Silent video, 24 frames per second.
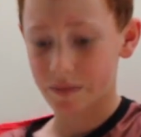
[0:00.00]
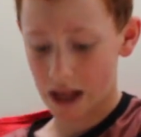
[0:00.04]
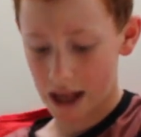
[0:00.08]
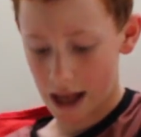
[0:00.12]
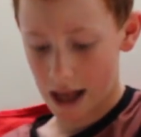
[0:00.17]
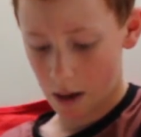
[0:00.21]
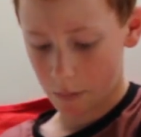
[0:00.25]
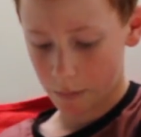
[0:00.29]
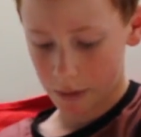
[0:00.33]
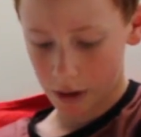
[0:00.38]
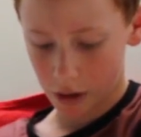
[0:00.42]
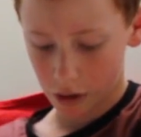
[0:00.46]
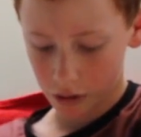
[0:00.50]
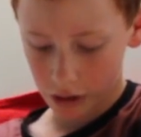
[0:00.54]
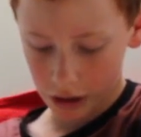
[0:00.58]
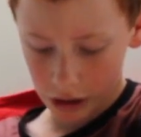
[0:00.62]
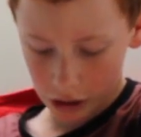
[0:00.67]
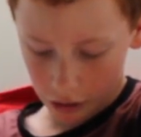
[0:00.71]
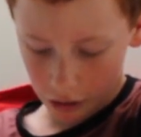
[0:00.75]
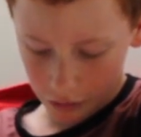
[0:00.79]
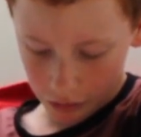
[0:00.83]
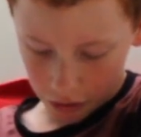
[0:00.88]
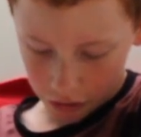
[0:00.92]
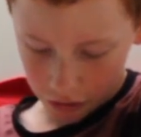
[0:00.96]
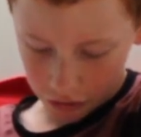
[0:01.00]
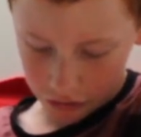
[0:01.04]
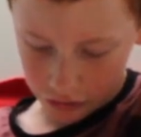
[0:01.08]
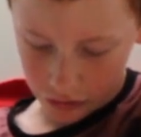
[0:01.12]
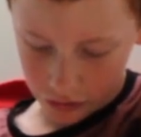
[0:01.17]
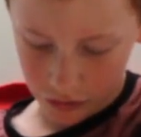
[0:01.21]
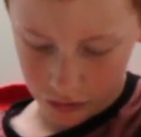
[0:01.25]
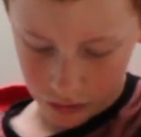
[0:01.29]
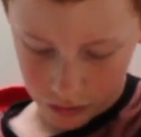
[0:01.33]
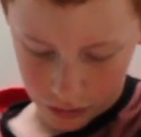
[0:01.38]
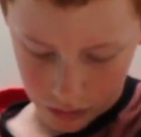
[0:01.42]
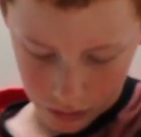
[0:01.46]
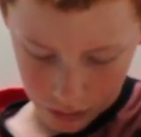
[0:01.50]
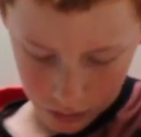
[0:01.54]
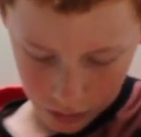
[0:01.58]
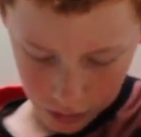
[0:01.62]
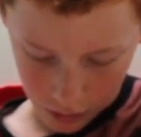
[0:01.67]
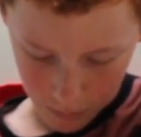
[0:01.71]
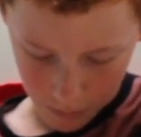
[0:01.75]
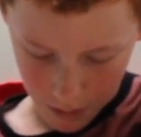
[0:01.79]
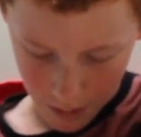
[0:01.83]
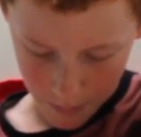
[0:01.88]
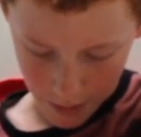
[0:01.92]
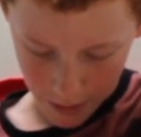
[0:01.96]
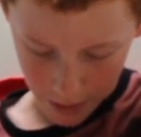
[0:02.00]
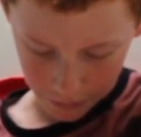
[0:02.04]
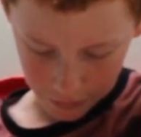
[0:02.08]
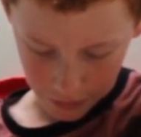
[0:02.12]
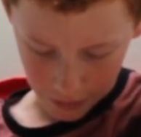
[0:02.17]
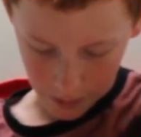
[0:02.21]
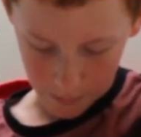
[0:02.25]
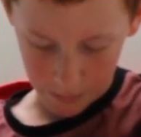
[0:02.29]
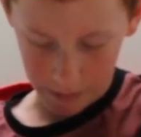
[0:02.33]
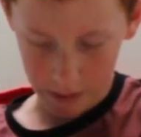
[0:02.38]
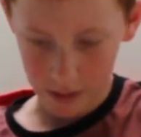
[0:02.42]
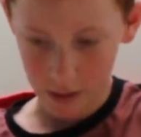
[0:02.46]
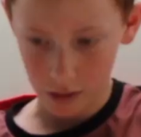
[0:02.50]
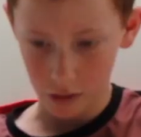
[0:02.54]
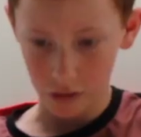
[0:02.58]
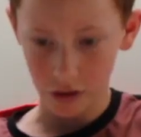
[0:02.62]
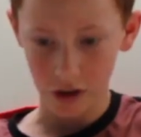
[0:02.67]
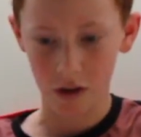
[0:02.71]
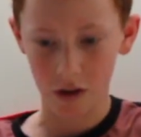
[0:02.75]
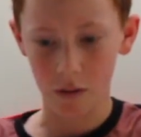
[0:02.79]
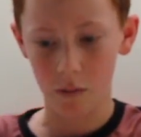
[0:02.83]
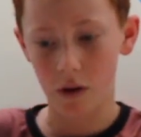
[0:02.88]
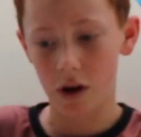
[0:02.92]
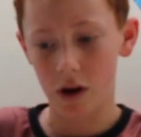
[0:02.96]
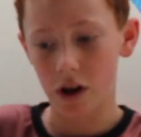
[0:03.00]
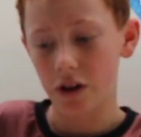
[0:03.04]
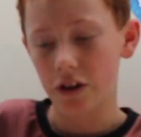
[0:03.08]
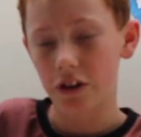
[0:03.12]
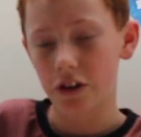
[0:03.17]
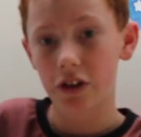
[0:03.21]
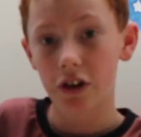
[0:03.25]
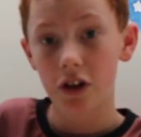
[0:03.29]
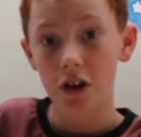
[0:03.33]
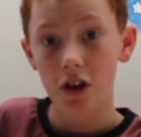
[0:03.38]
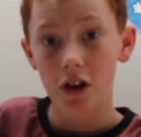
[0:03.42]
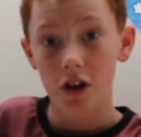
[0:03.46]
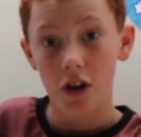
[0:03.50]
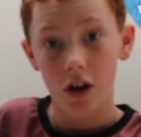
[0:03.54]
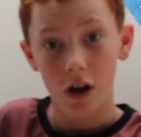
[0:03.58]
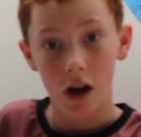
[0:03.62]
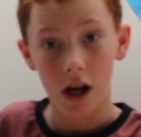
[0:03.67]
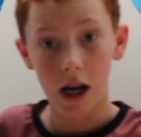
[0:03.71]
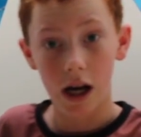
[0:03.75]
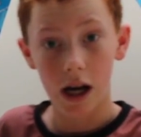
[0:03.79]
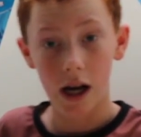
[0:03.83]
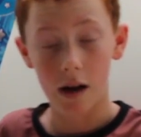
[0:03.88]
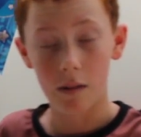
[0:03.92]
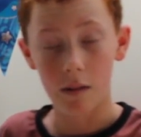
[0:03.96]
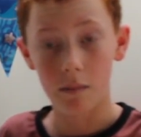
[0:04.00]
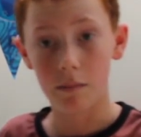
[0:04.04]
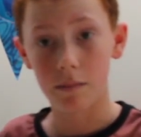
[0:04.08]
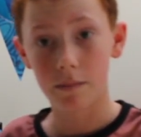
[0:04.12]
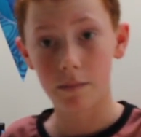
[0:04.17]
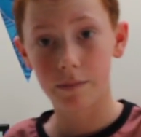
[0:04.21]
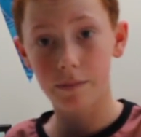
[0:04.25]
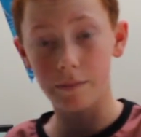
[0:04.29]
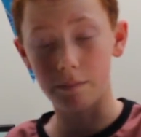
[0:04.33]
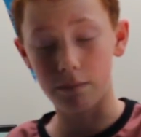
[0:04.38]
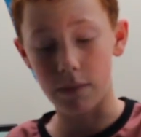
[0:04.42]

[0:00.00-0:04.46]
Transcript: Now, we only got this on my birthday because it was 10%